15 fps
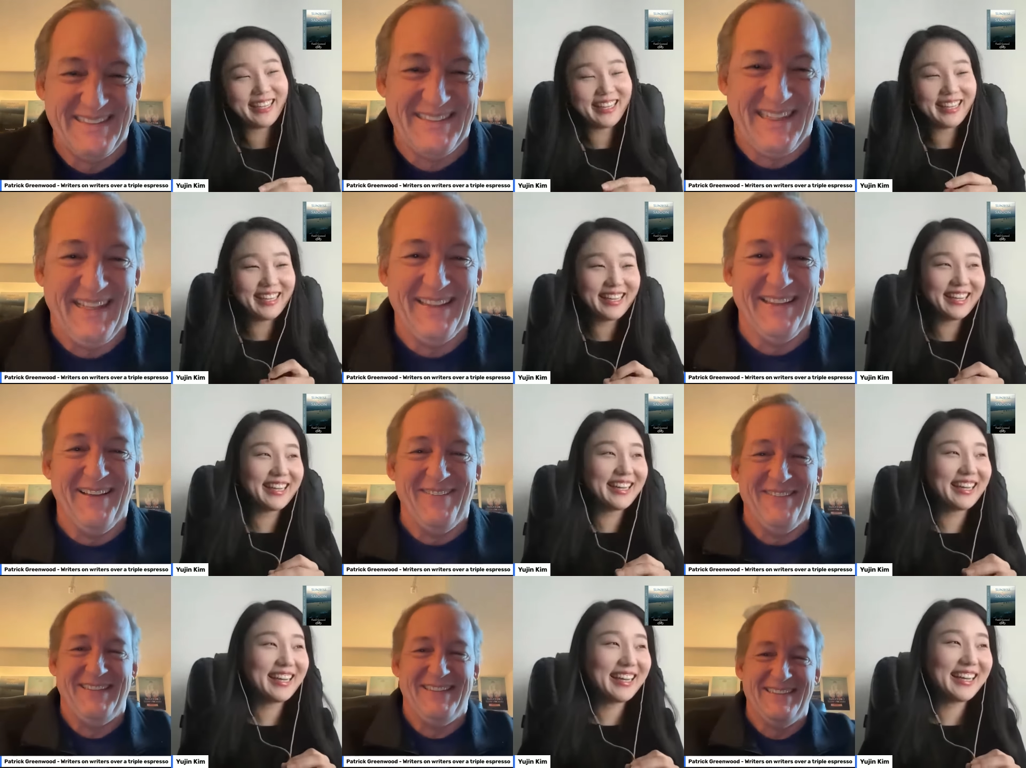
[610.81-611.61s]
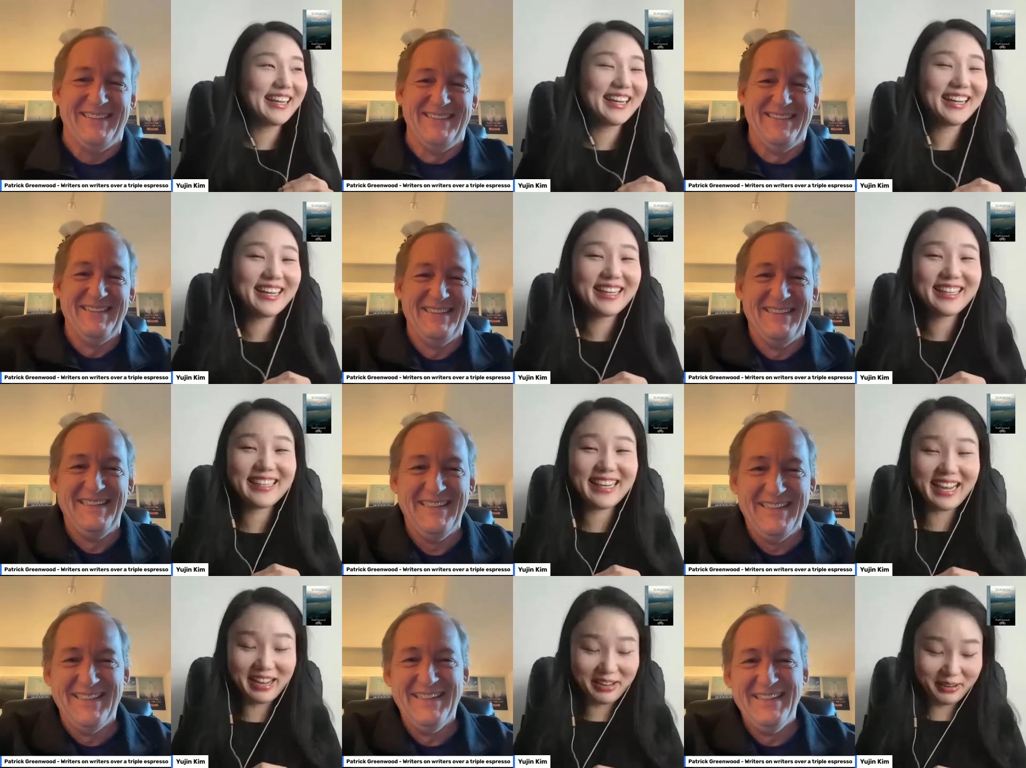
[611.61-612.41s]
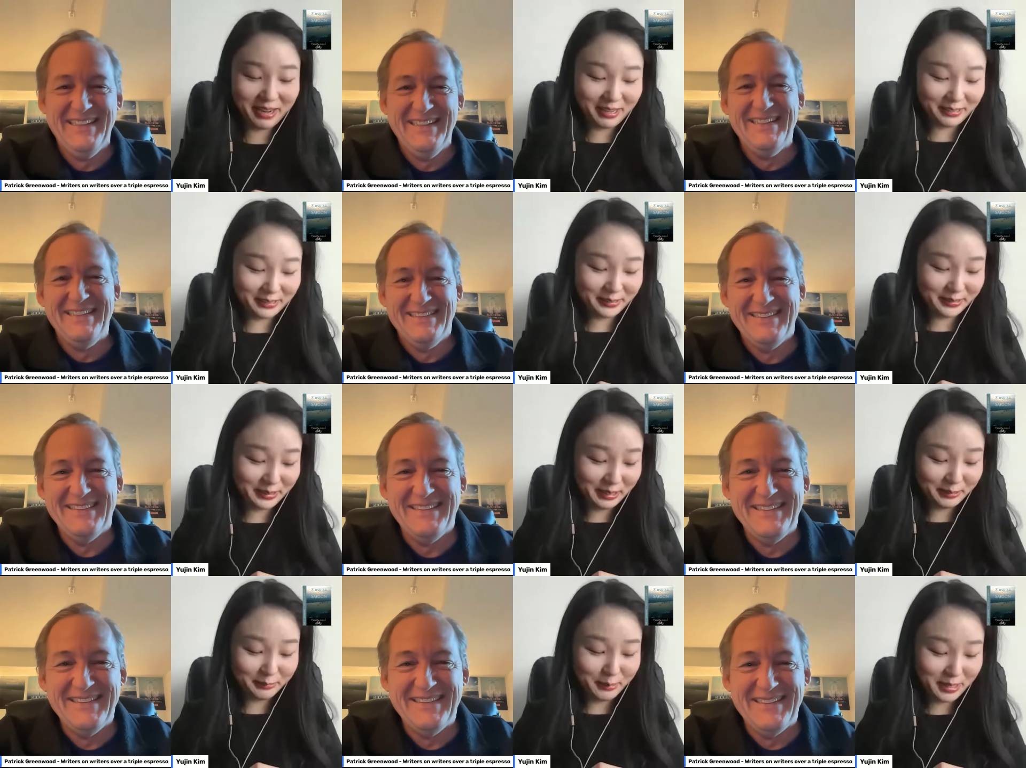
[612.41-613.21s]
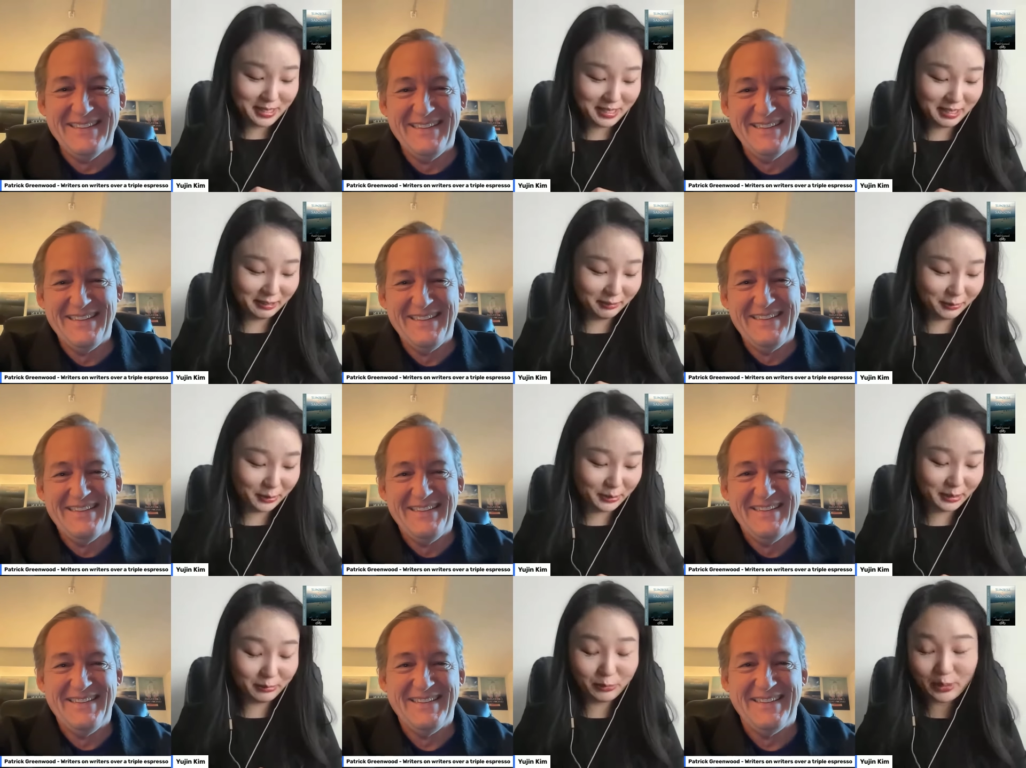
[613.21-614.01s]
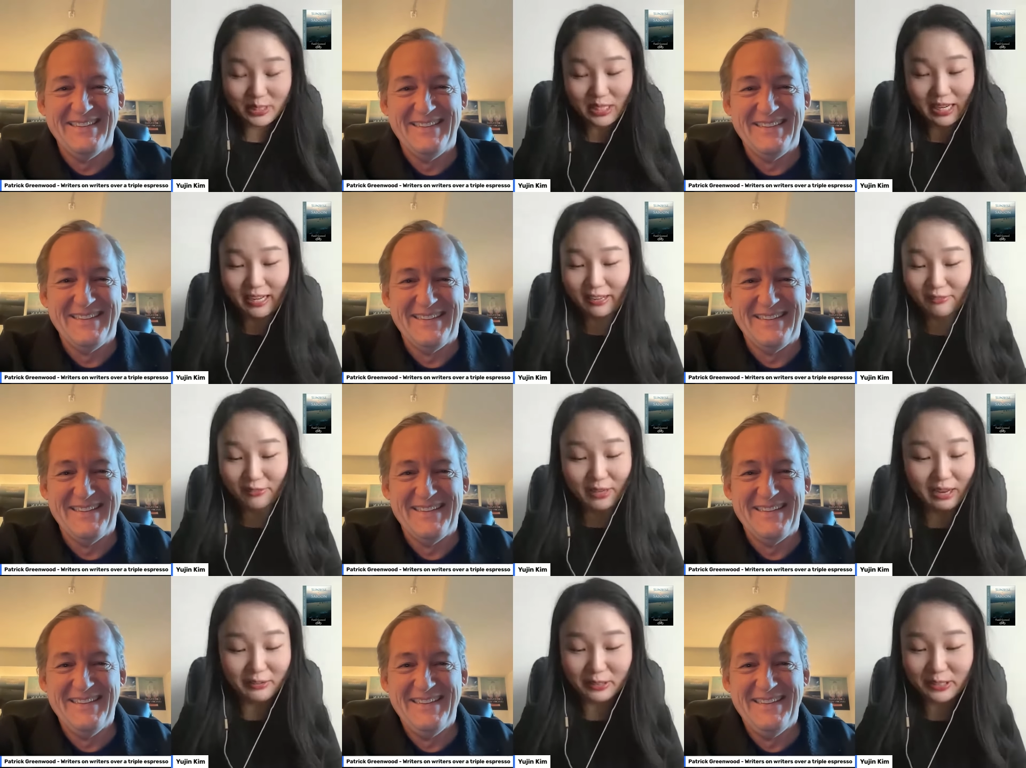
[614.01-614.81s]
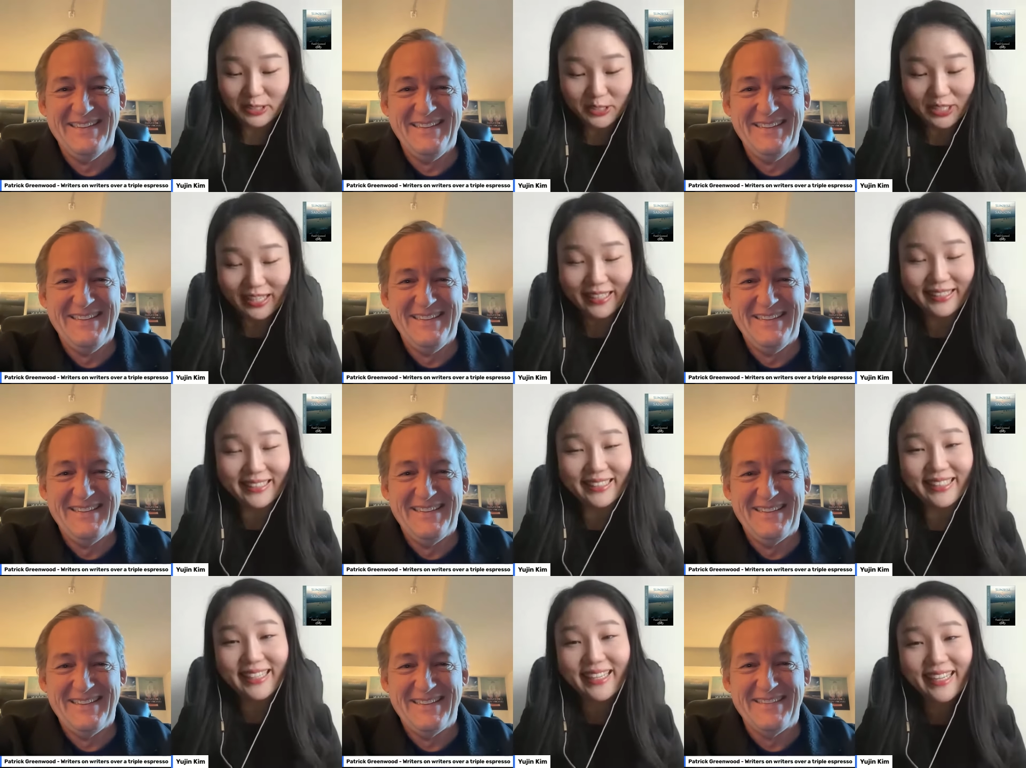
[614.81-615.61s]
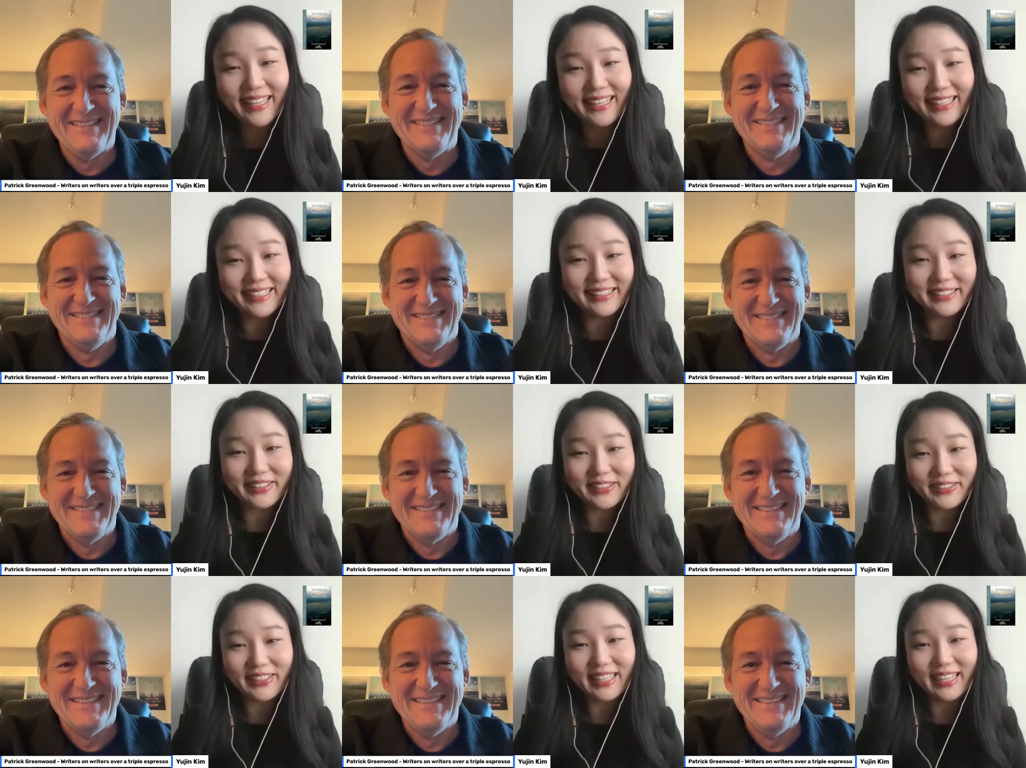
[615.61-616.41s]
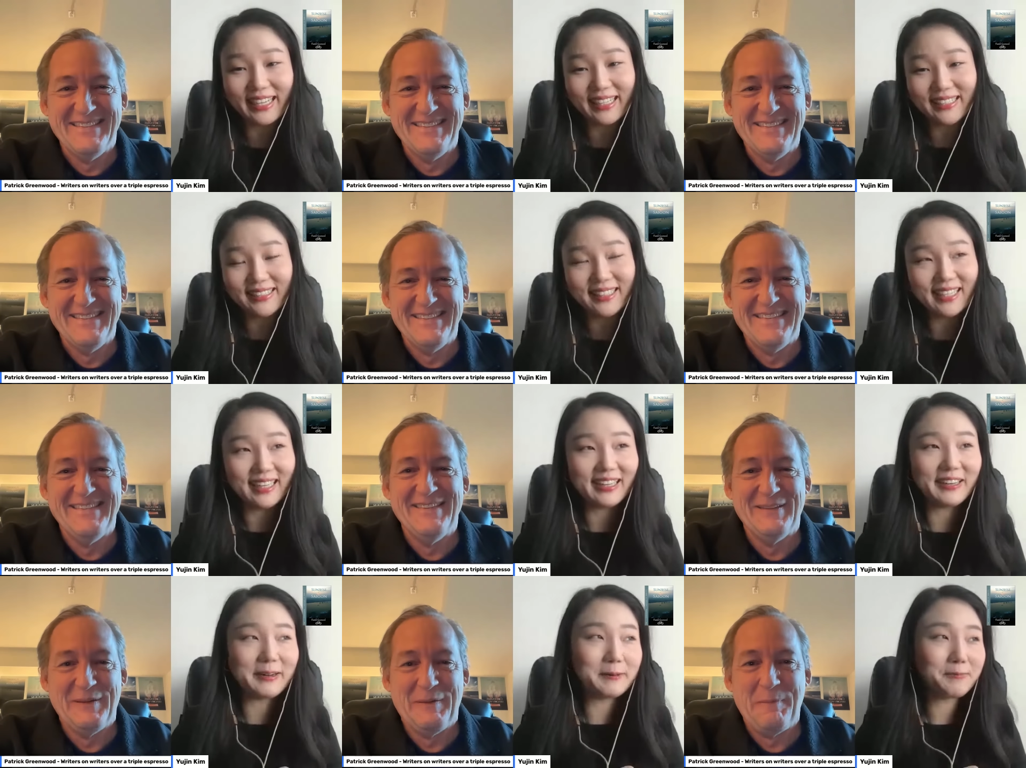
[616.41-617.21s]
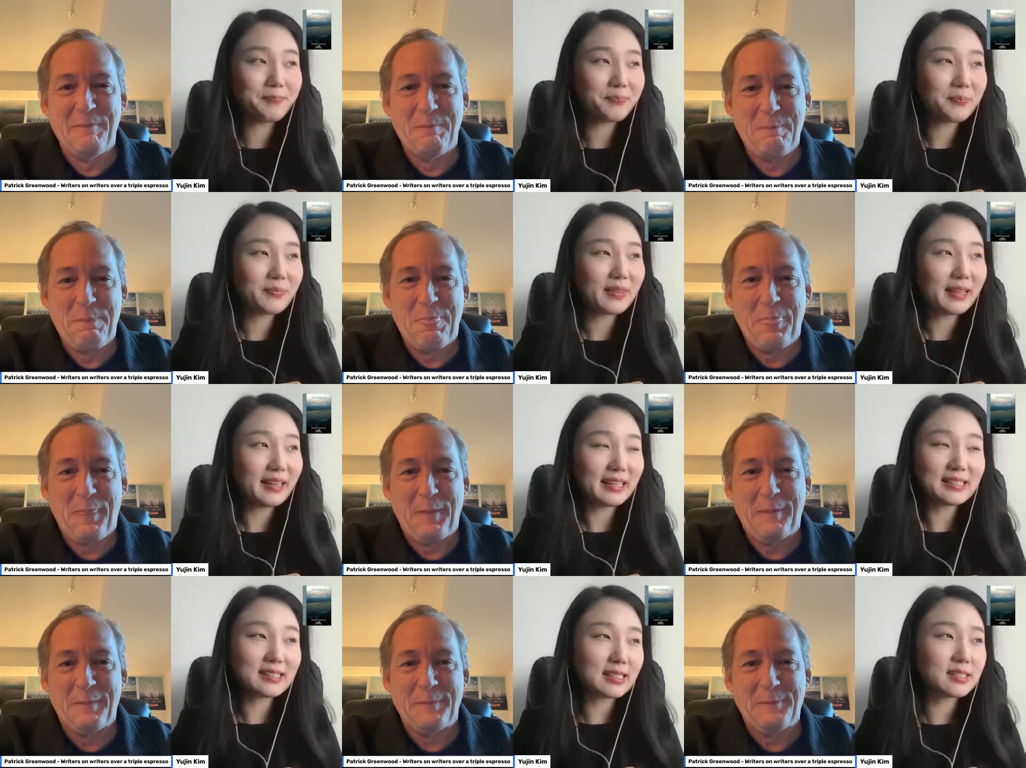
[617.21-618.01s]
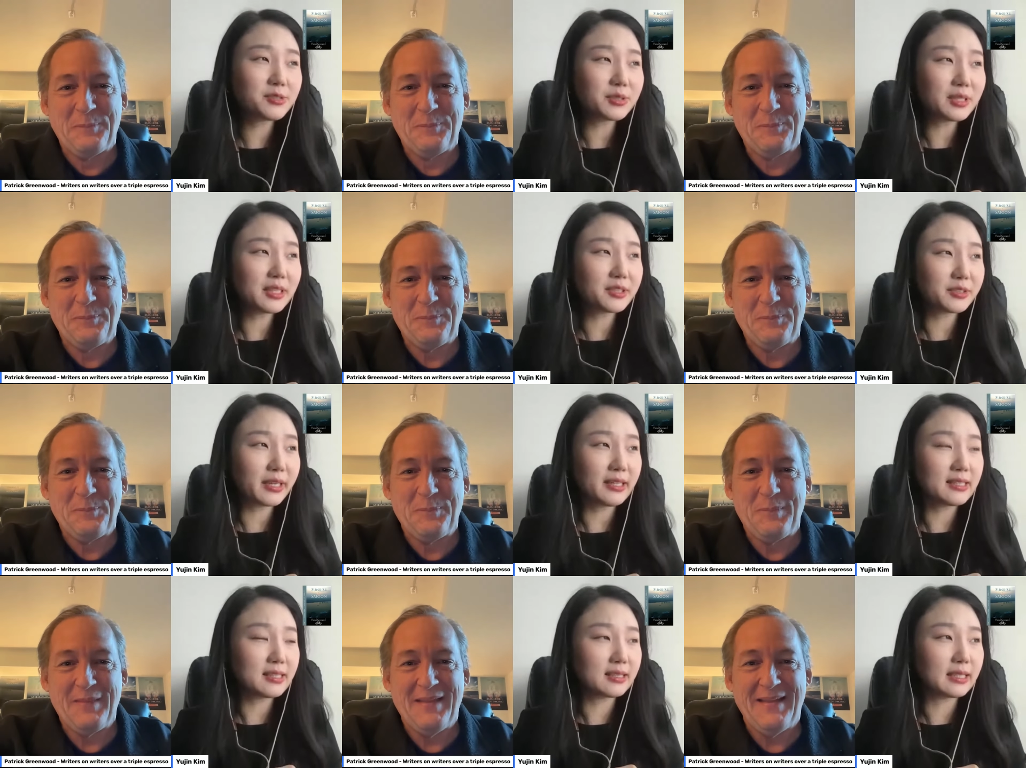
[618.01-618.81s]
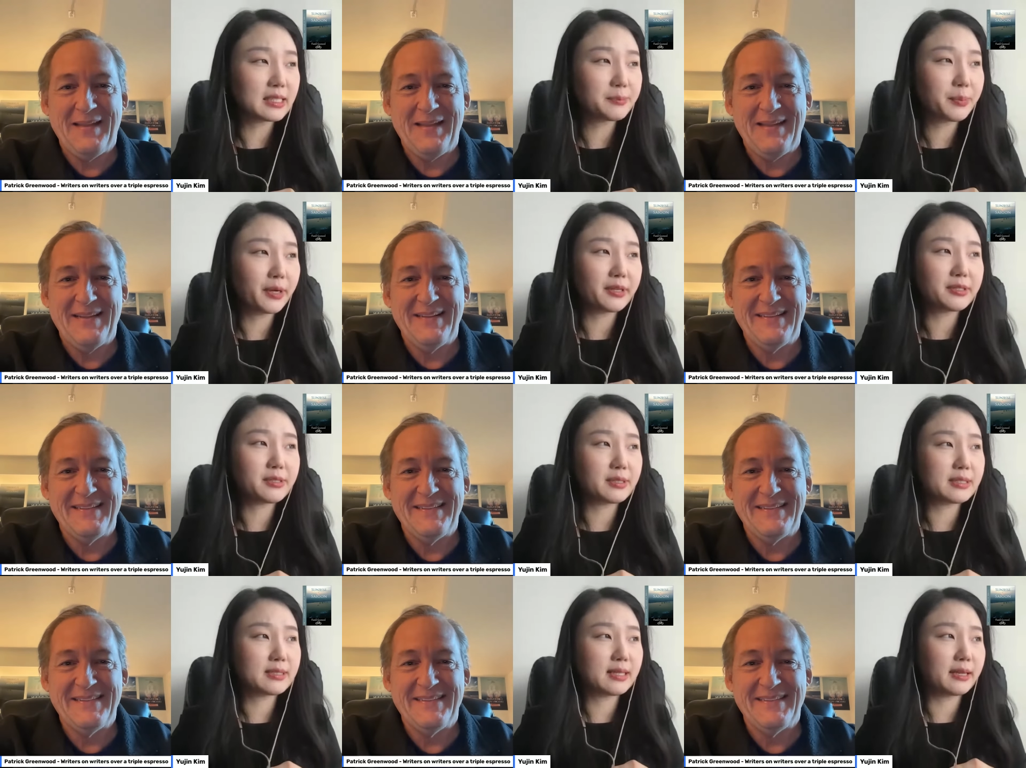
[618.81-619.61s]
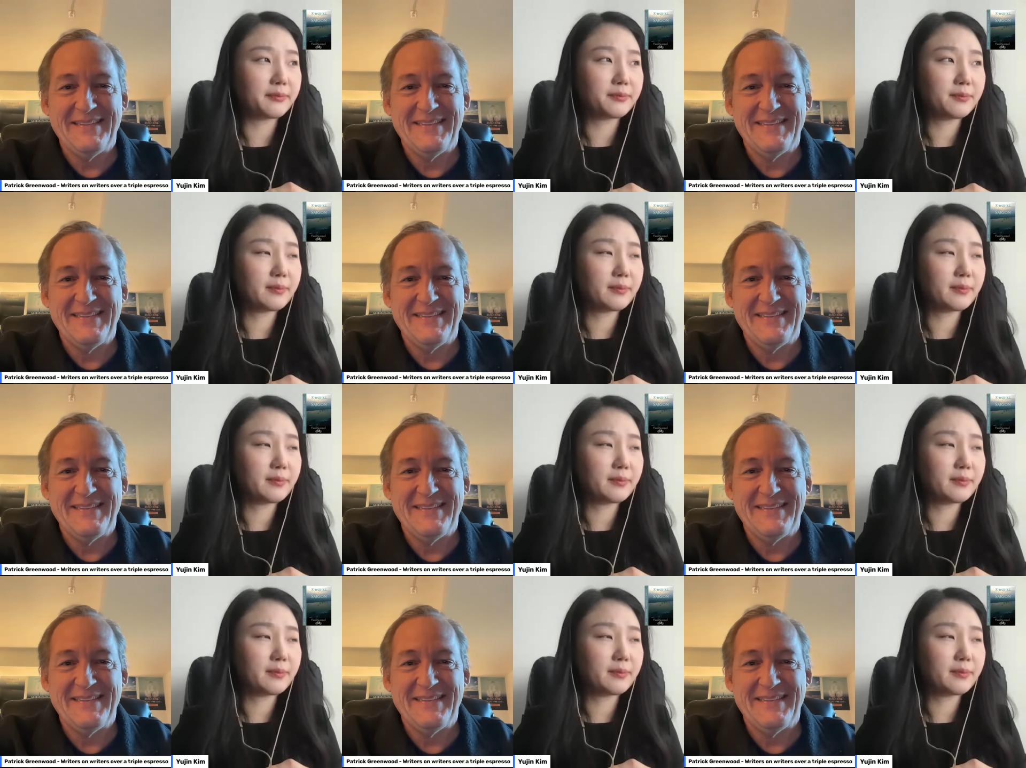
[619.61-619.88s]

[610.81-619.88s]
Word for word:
Speaker 1: I love it. Yeah, I do love Mexican food, which I've never tried mm-hmm. in Korea. Um, it's it's really great to experience this di-